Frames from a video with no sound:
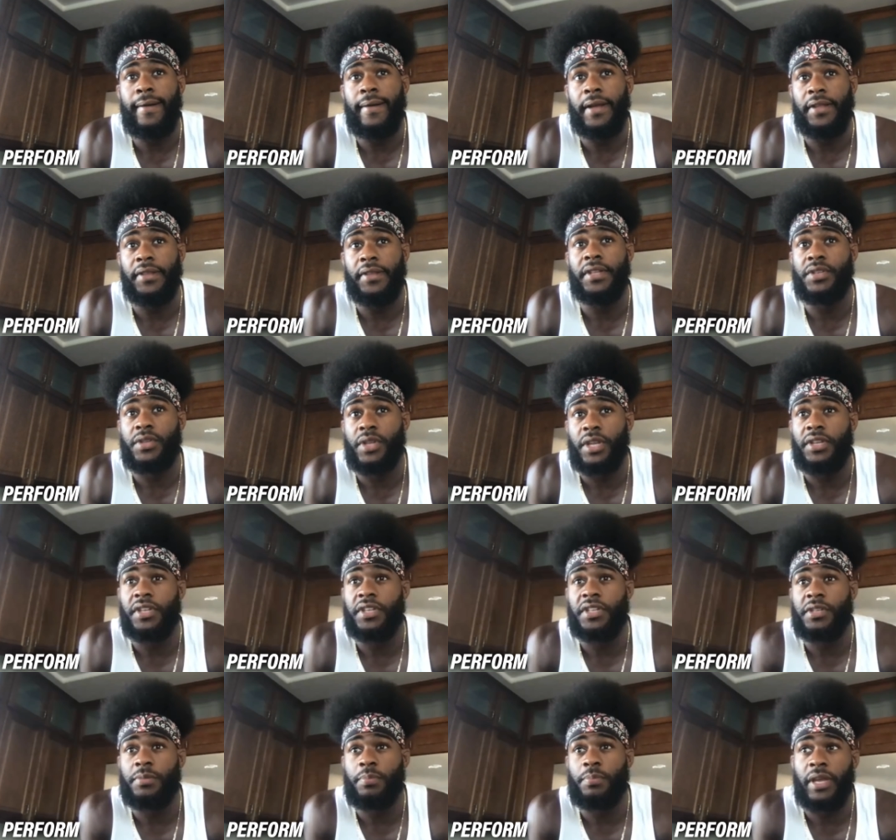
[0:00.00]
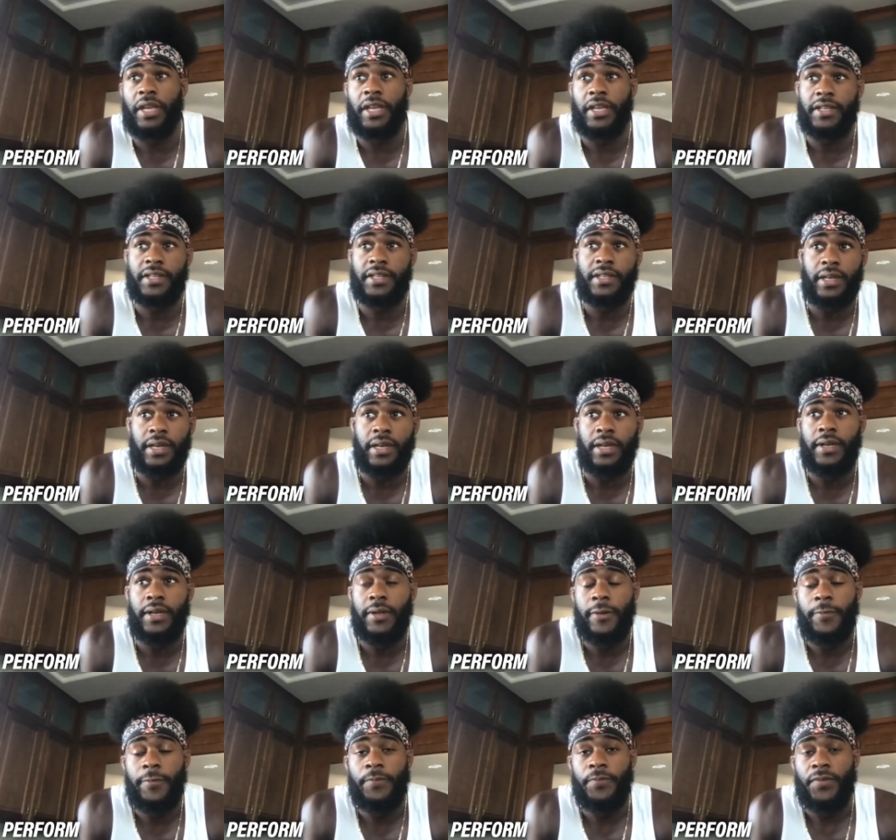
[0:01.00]
in this space,
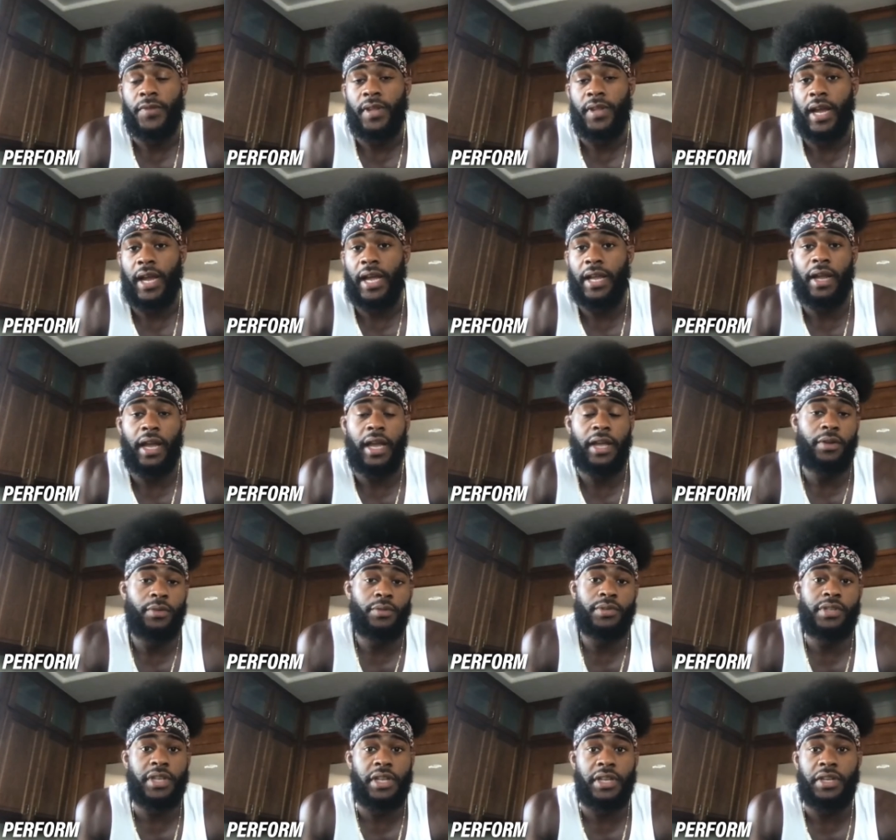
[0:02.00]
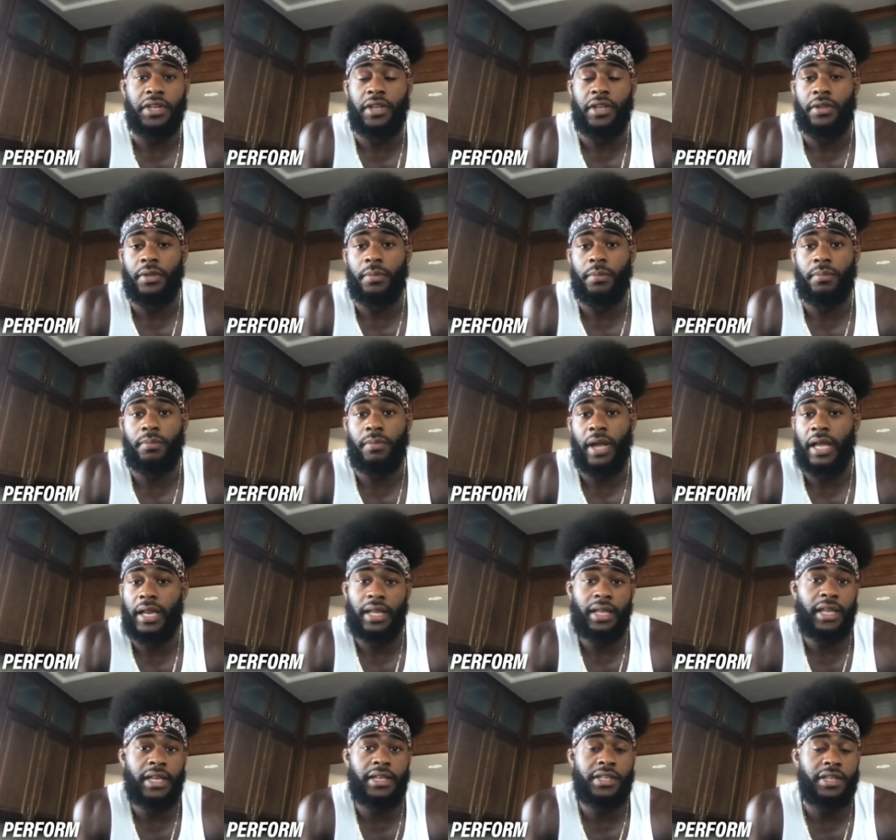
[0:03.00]
I don't see
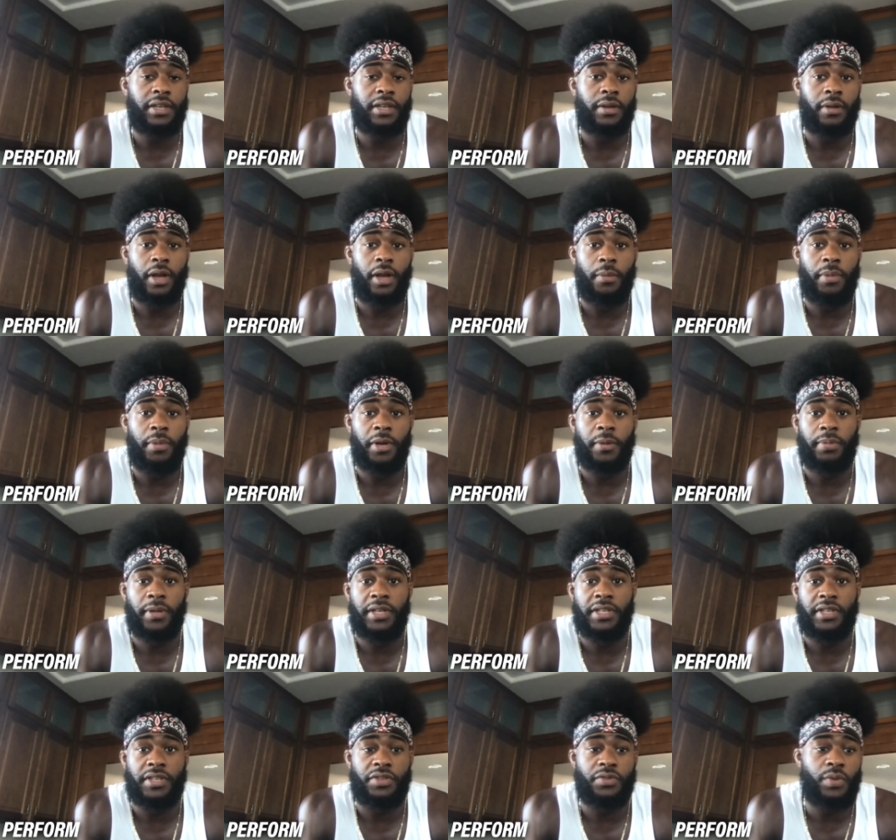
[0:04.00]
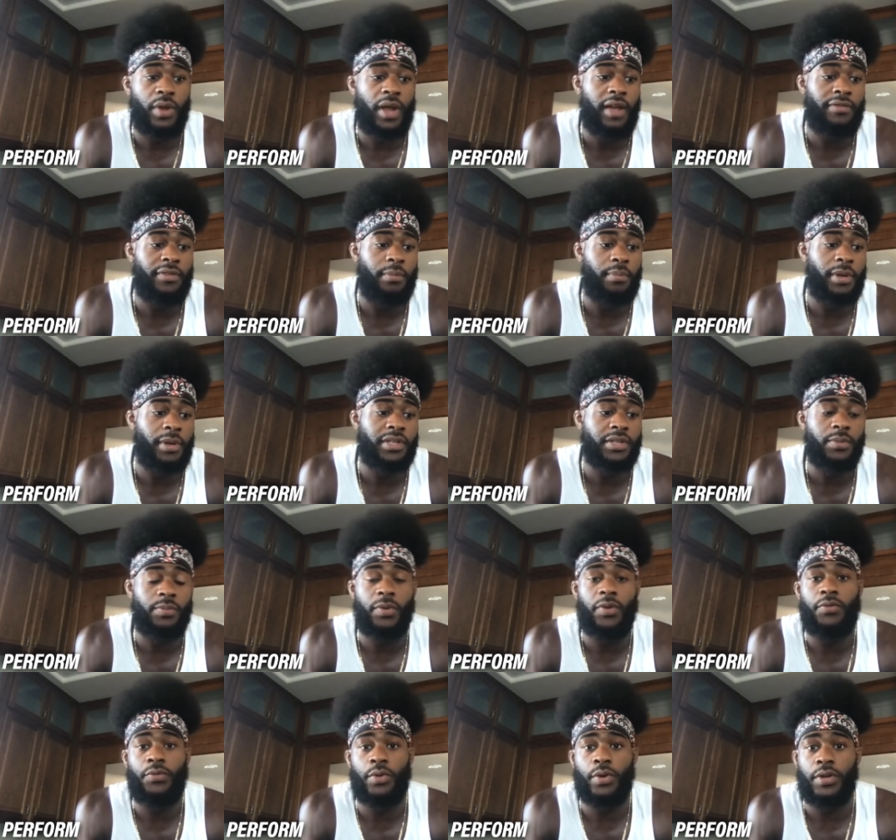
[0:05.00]
I can't see a better place, because you have the best of
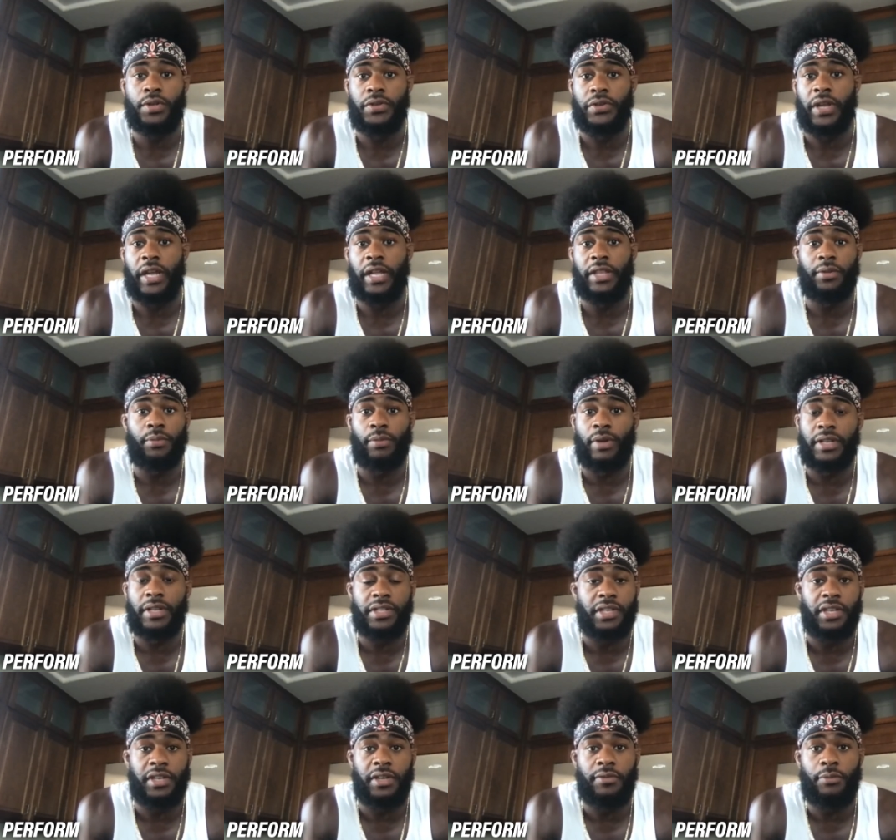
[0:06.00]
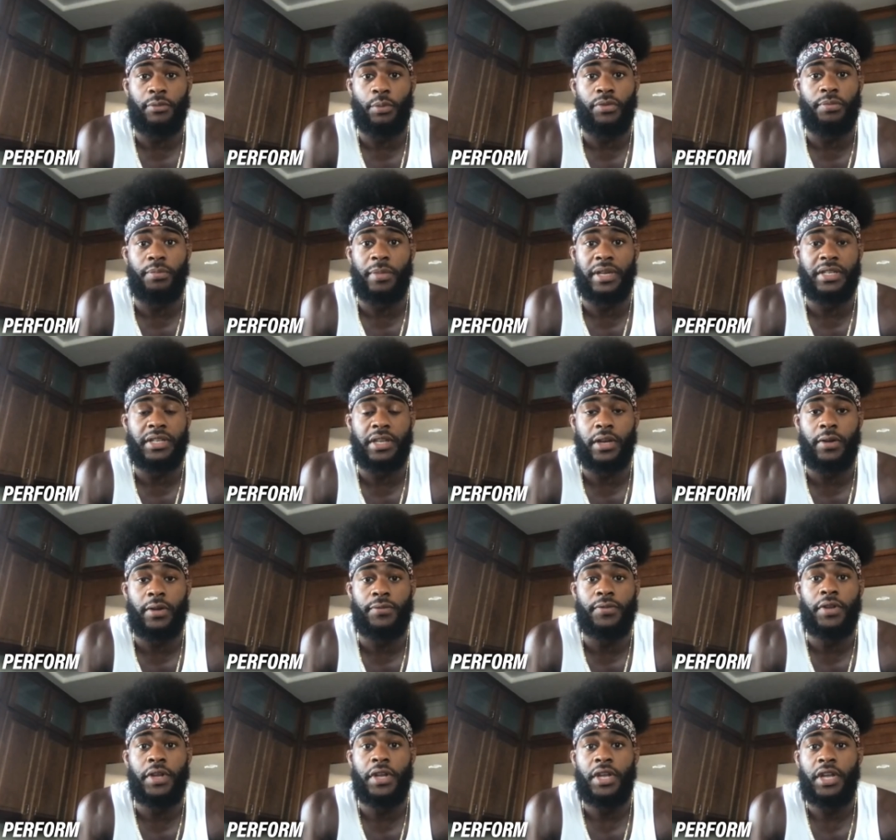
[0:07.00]
both worlds. You got the wrestling with myself,
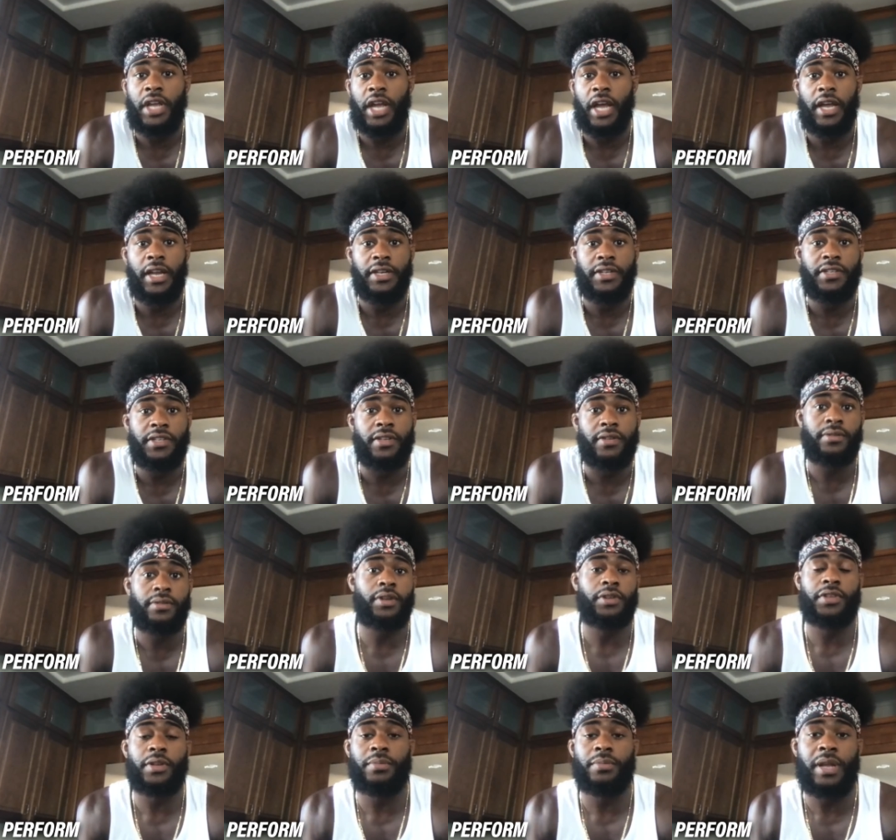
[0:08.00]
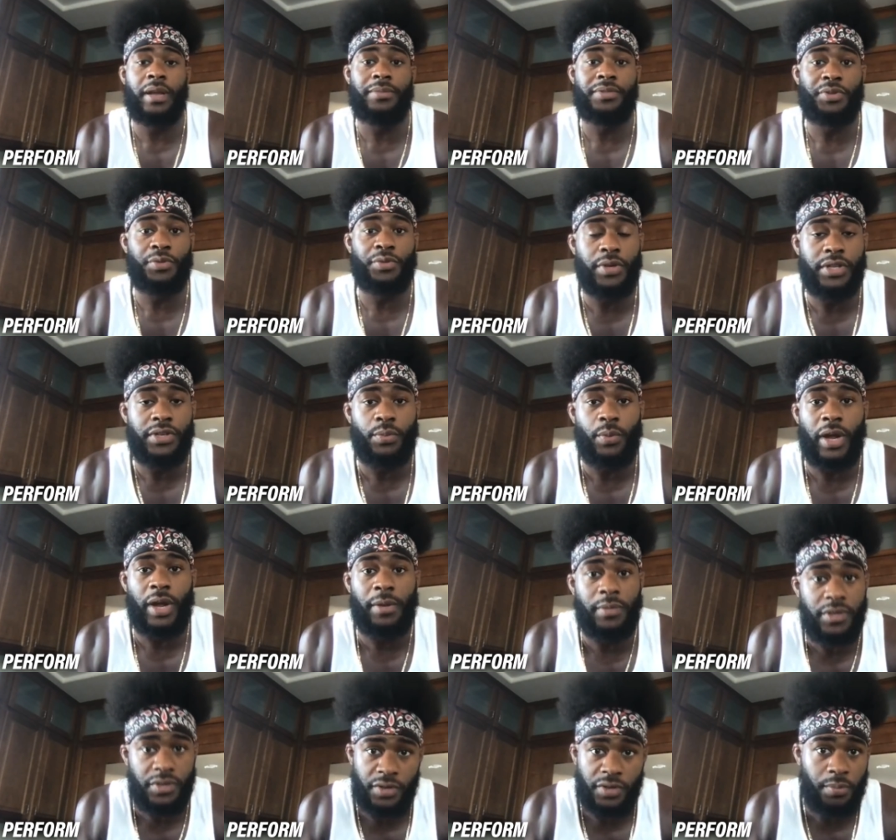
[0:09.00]
and sometimes Chris
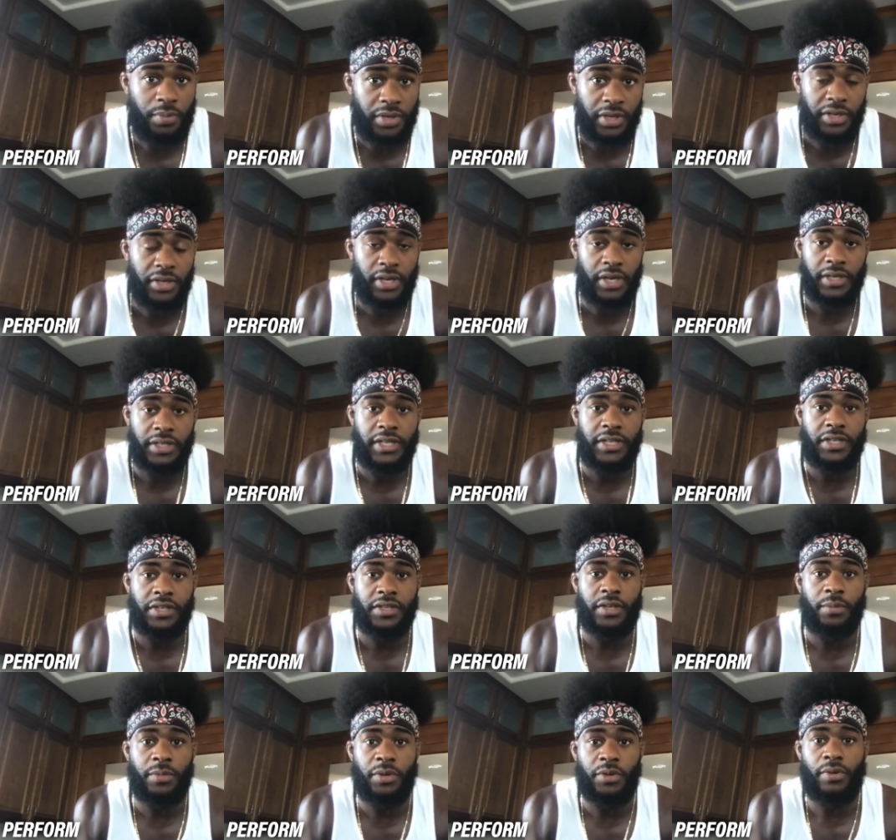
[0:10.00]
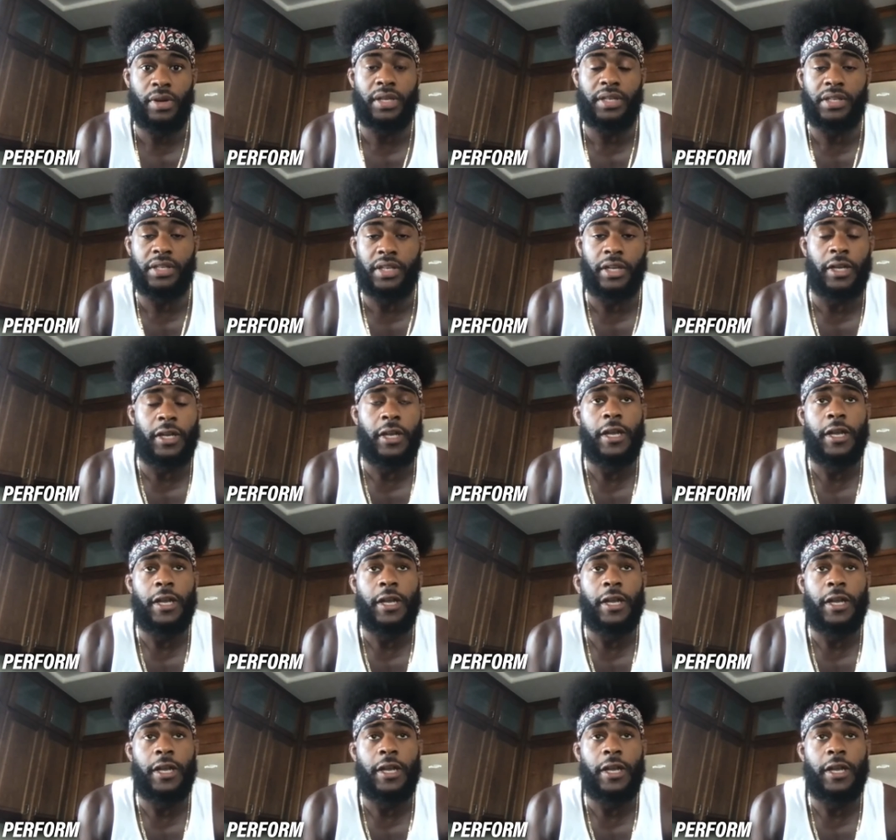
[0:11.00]
Weidman is jumping in there teaching some of the wrestling.